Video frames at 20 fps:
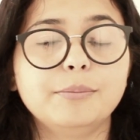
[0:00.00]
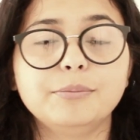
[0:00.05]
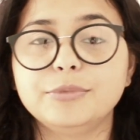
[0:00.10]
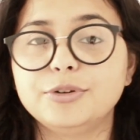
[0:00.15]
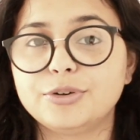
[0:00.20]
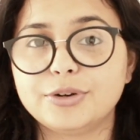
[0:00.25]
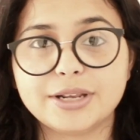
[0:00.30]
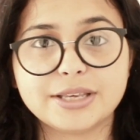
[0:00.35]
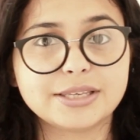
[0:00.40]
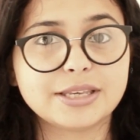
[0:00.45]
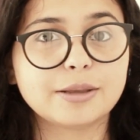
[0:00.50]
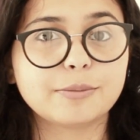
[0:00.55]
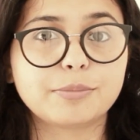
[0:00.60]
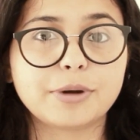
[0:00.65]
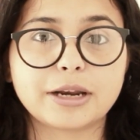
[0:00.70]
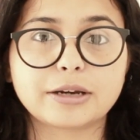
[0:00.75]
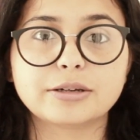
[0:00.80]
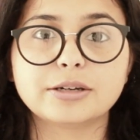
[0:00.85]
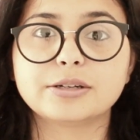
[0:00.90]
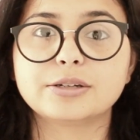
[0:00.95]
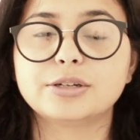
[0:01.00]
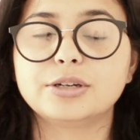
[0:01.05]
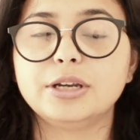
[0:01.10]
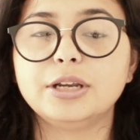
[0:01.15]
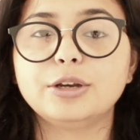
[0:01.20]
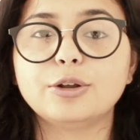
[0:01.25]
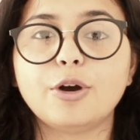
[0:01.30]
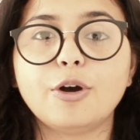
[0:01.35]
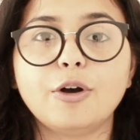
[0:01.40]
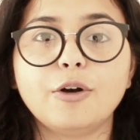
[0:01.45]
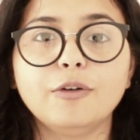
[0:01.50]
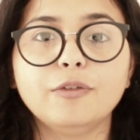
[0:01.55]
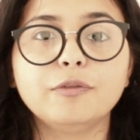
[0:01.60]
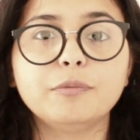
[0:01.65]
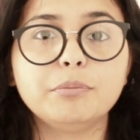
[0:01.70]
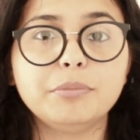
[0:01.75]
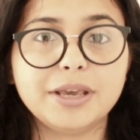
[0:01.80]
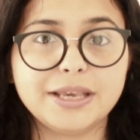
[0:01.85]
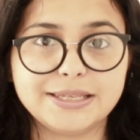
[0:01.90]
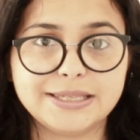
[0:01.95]
tracing practice sheet
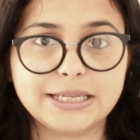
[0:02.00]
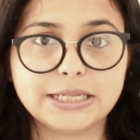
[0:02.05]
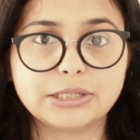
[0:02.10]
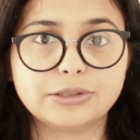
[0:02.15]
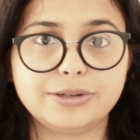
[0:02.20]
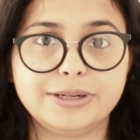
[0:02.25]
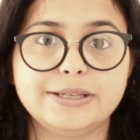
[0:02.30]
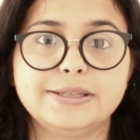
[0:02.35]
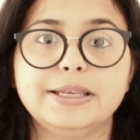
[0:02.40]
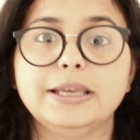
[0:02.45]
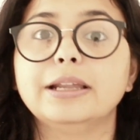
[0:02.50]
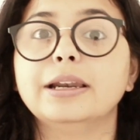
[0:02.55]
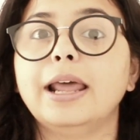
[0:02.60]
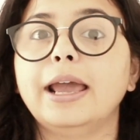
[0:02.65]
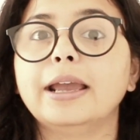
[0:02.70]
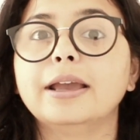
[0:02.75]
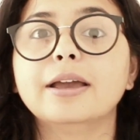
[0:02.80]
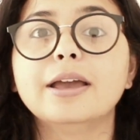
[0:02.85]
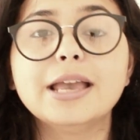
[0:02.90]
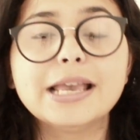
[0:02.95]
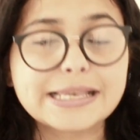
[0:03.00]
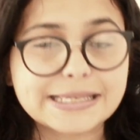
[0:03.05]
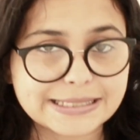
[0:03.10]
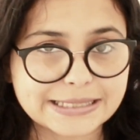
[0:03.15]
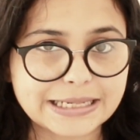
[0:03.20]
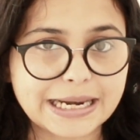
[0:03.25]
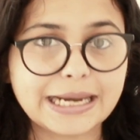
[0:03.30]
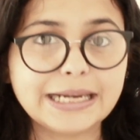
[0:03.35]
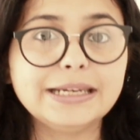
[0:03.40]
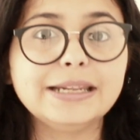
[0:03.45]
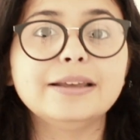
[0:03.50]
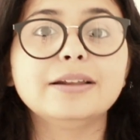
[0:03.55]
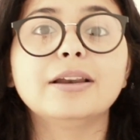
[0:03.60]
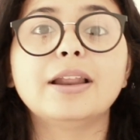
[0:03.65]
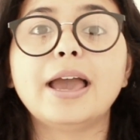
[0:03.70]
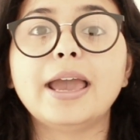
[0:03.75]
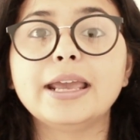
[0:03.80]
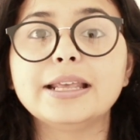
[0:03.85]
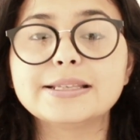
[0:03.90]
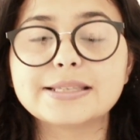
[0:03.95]
of basic tracing like slanting
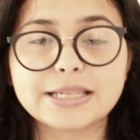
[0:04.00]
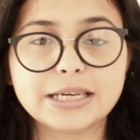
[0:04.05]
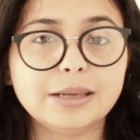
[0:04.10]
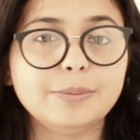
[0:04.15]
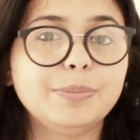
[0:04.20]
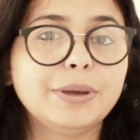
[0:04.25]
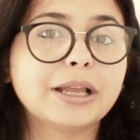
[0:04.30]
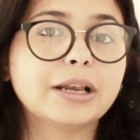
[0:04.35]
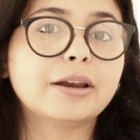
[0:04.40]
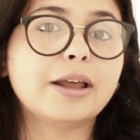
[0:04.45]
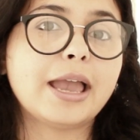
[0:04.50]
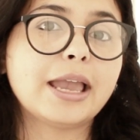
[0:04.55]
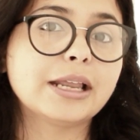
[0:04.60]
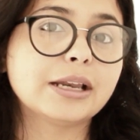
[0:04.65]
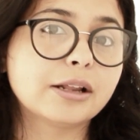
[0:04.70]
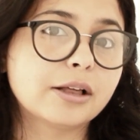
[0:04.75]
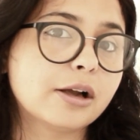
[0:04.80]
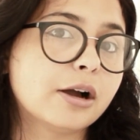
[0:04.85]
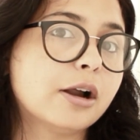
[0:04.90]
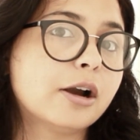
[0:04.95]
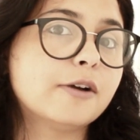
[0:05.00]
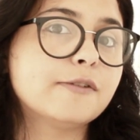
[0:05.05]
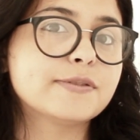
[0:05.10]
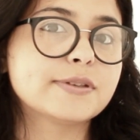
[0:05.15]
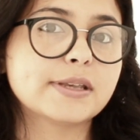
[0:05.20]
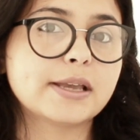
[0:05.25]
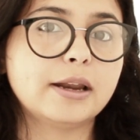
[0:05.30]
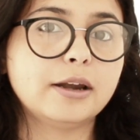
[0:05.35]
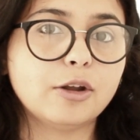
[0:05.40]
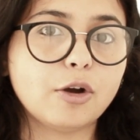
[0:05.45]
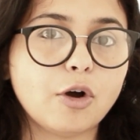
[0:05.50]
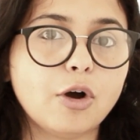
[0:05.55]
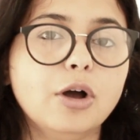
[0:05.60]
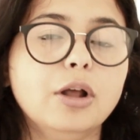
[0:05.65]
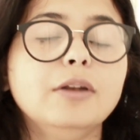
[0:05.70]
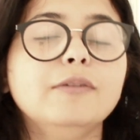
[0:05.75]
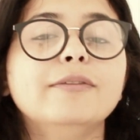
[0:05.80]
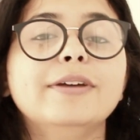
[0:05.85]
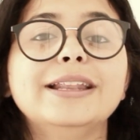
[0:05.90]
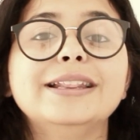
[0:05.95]
line, sleeping line, curves and
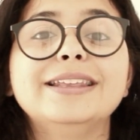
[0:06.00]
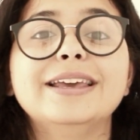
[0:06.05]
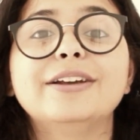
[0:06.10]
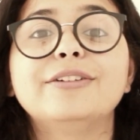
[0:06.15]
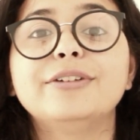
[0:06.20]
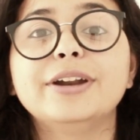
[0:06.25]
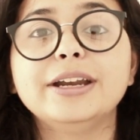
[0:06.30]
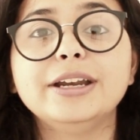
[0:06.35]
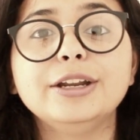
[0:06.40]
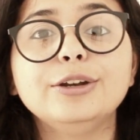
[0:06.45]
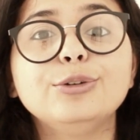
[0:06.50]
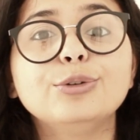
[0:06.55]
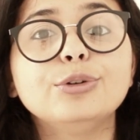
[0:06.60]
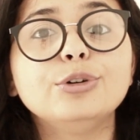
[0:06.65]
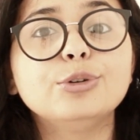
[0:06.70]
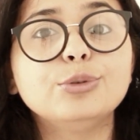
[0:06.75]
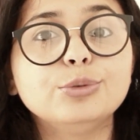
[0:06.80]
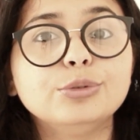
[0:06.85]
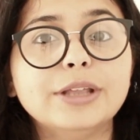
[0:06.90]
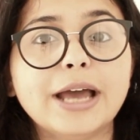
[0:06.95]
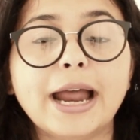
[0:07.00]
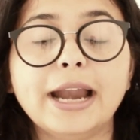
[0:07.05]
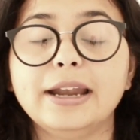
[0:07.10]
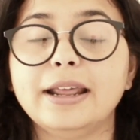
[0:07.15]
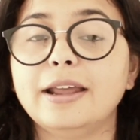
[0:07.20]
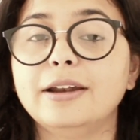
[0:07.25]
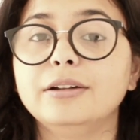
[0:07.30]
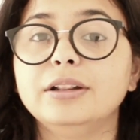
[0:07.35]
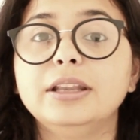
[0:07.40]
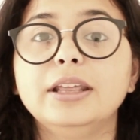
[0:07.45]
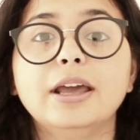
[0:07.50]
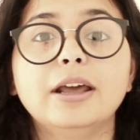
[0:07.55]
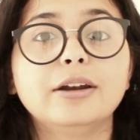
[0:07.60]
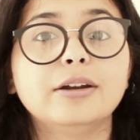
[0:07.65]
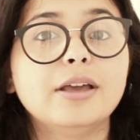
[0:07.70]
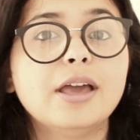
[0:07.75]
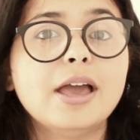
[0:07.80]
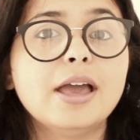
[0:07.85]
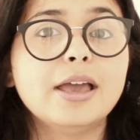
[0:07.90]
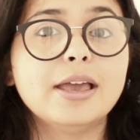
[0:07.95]
all. When they are ready to do that and they
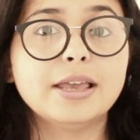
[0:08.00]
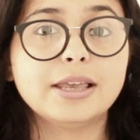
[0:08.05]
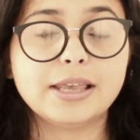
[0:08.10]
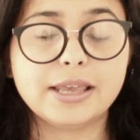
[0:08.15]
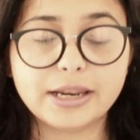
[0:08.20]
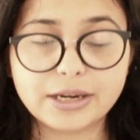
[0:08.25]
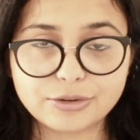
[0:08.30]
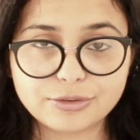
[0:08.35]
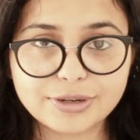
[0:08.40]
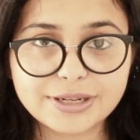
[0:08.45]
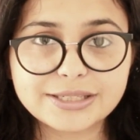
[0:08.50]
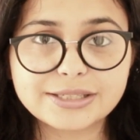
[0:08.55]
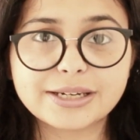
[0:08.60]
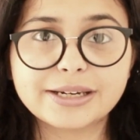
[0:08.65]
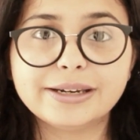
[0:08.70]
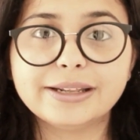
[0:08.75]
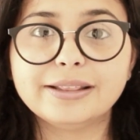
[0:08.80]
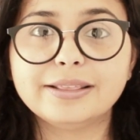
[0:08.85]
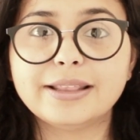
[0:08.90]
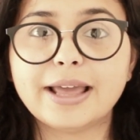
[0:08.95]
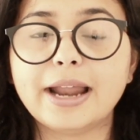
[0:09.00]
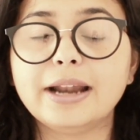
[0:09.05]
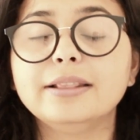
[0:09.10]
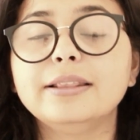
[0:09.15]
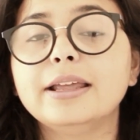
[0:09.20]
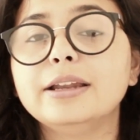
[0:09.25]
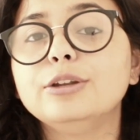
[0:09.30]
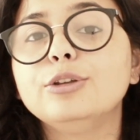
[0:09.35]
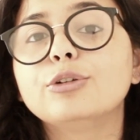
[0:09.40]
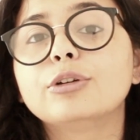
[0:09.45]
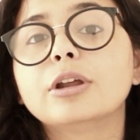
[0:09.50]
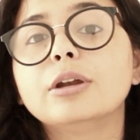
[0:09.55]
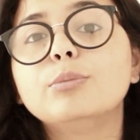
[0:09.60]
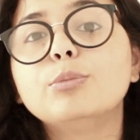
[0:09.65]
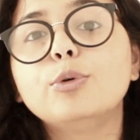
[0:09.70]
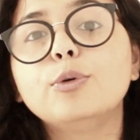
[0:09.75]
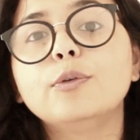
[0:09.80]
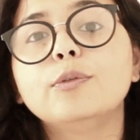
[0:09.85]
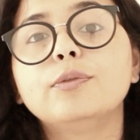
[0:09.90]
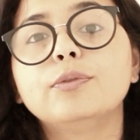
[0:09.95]
are interested in that, then you can
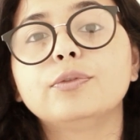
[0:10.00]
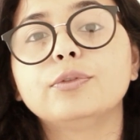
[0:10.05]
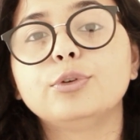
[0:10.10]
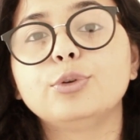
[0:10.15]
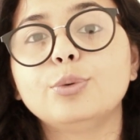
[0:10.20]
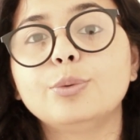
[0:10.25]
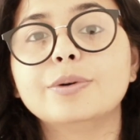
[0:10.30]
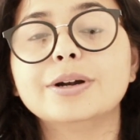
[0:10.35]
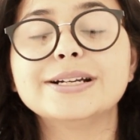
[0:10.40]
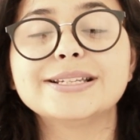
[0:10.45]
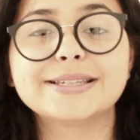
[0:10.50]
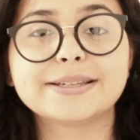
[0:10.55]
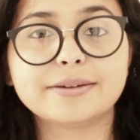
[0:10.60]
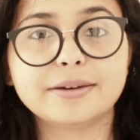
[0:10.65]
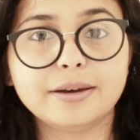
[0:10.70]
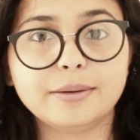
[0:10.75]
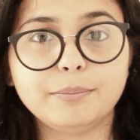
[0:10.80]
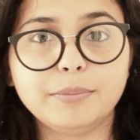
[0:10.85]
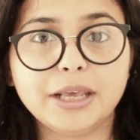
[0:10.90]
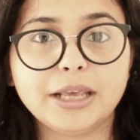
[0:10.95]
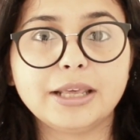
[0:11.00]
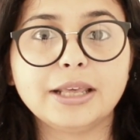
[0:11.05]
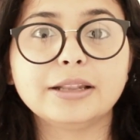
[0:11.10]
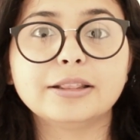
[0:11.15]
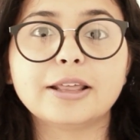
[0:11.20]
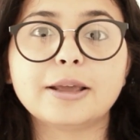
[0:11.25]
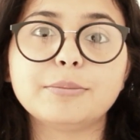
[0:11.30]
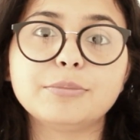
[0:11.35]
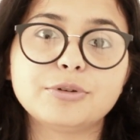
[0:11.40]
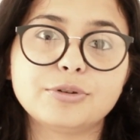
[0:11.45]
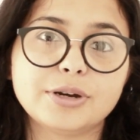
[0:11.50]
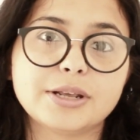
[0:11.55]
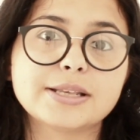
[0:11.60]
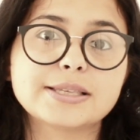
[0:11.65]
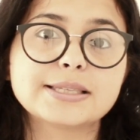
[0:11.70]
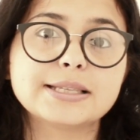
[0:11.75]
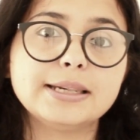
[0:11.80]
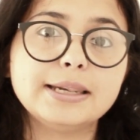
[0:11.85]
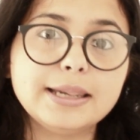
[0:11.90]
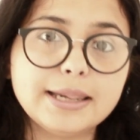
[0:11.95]
move towards making them
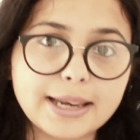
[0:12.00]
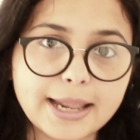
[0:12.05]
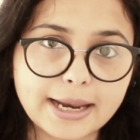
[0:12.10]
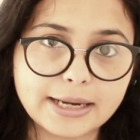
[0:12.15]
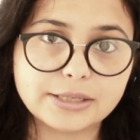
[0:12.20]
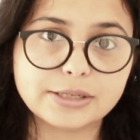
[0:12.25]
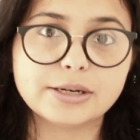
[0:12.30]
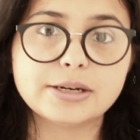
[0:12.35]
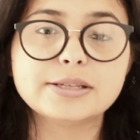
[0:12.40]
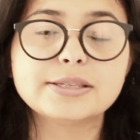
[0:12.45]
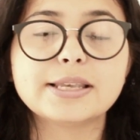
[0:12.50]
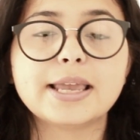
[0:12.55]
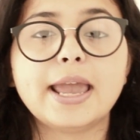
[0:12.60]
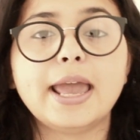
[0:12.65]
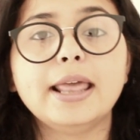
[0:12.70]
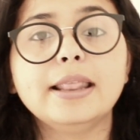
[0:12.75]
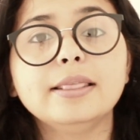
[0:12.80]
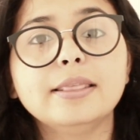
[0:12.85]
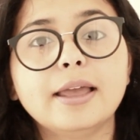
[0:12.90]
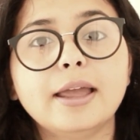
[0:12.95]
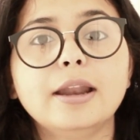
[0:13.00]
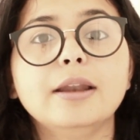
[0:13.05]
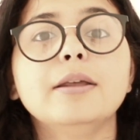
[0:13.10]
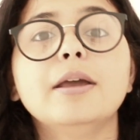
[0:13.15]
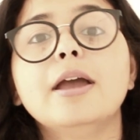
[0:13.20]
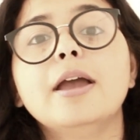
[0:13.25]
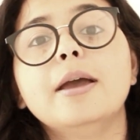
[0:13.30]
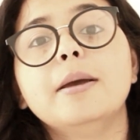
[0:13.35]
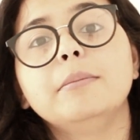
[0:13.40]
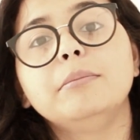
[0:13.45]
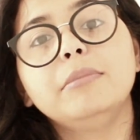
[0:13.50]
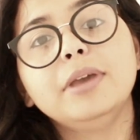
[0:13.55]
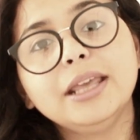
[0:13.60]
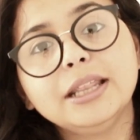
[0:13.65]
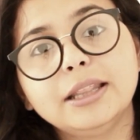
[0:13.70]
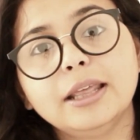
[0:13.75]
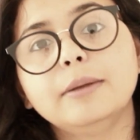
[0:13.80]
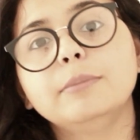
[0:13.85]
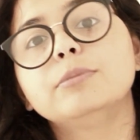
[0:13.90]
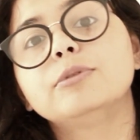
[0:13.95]
trace letters and then
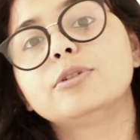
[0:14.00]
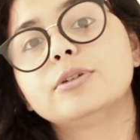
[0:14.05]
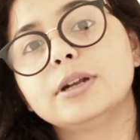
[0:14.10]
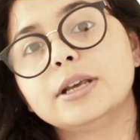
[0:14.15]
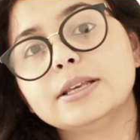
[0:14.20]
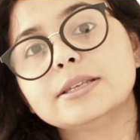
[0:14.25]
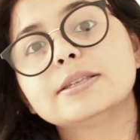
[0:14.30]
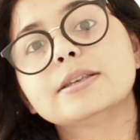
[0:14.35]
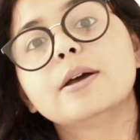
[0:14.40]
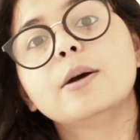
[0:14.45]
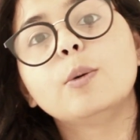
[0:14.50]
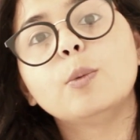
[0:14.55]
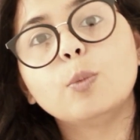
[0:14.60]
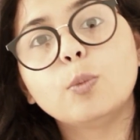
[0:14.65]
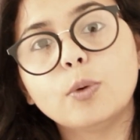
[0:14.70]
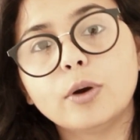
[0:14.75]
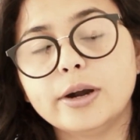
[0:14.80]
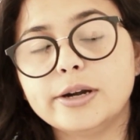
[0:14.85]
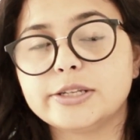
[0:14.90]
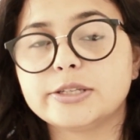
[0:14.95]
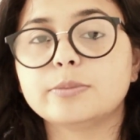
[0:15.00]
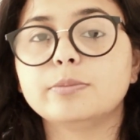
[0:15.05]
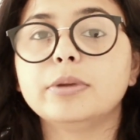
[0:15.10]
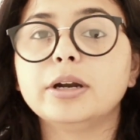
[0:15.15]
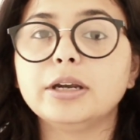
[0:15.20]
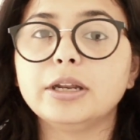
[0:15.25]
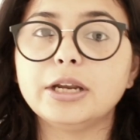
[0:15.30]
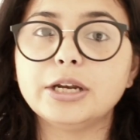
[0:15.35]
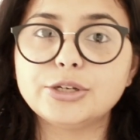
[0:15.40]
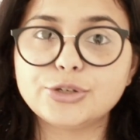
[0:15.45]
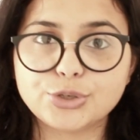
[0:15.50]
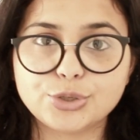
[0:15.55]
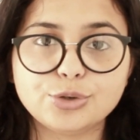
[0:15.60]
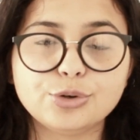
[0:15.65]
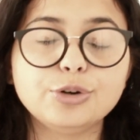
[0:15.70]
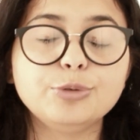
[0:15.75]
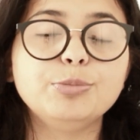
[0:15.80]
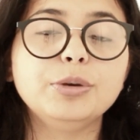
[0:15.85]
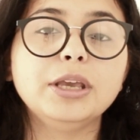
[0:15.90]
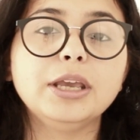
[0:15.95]
make them trace words, but it
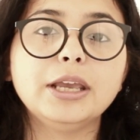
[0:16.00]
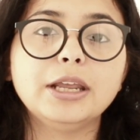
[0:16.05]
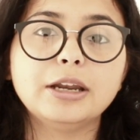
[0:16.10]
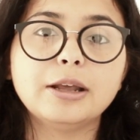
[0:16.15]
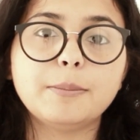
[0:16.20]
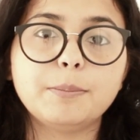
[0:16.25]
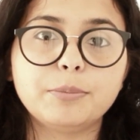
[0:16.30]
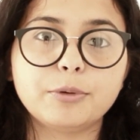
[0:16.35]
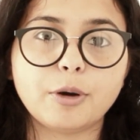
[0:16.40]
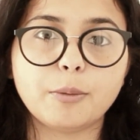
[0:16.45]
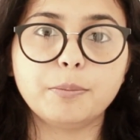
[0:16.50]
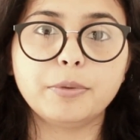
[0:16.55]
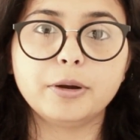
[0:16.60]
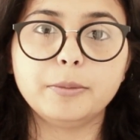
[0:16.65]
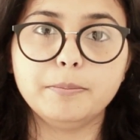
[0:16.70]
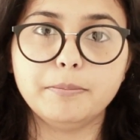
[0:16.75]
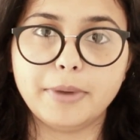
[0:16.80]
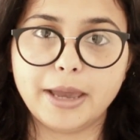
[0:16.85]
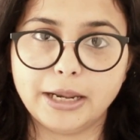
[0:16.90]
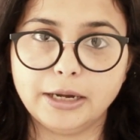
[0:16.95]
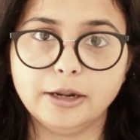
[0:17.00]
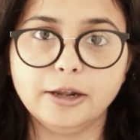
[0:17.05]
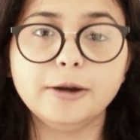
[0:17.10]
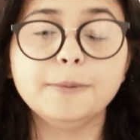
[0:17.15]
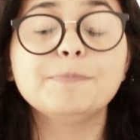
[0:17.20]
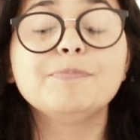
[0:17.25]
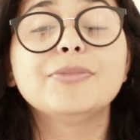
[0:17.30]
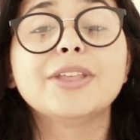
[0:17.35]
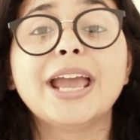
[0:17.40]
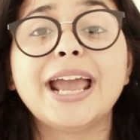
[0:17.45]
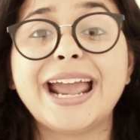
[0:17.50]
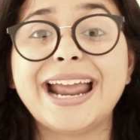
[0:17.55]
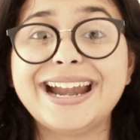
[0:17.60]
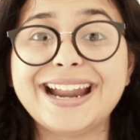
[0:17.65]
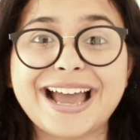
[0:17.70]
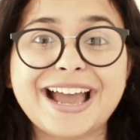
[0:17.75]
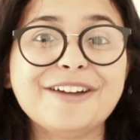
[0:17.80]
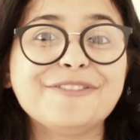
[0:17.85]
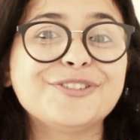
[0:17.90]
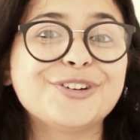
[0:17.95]
should be in a proper manner,
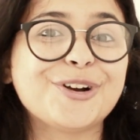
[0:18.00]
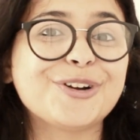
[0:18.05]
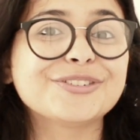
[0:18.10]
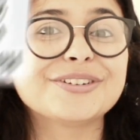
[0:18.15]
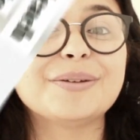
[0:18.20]
and I have talked